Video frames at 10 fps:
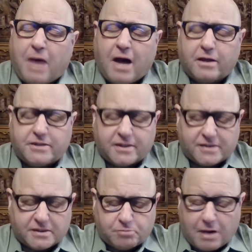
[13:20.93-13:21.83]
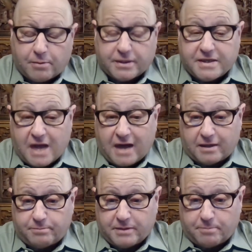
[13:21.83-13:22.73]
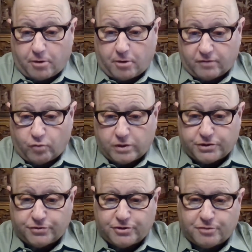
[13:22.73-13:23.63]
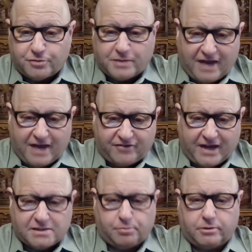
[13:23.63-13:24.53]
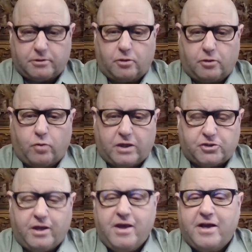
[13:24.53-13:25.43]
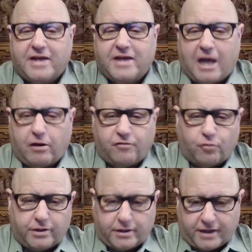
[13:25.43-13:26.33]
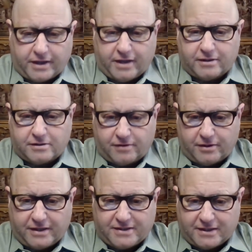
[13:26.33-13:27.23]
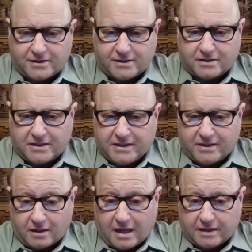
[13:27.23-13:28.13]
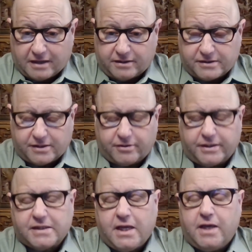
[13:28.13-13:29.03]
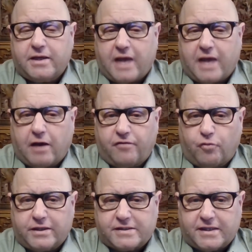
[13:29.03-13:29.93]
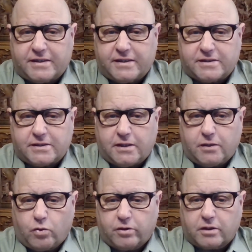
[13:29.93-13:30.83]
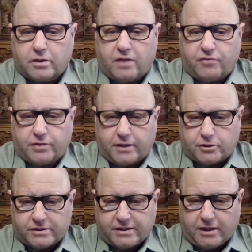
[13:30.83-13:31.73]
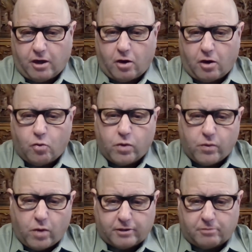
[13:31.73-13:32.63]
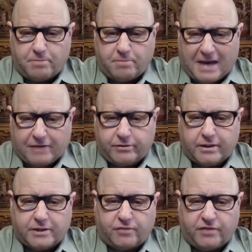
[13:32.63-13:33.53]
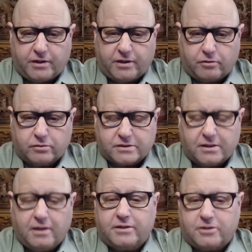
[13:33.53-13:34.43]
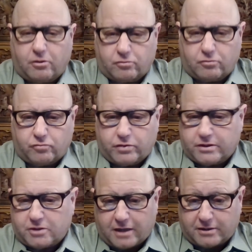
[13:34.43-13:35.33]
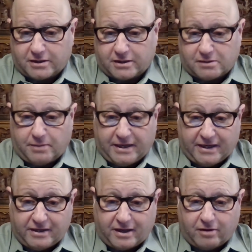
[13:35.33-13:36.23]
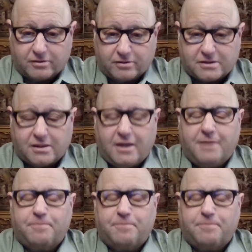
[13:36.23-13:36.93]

Politics is probably not a big part of what you do, but I have to ask a political question. California, again, they tend to lead in a lot of these areas. California says uh, we're in love with electricity. All we want are battery electric vehicles. Don't really talk to us about anything else.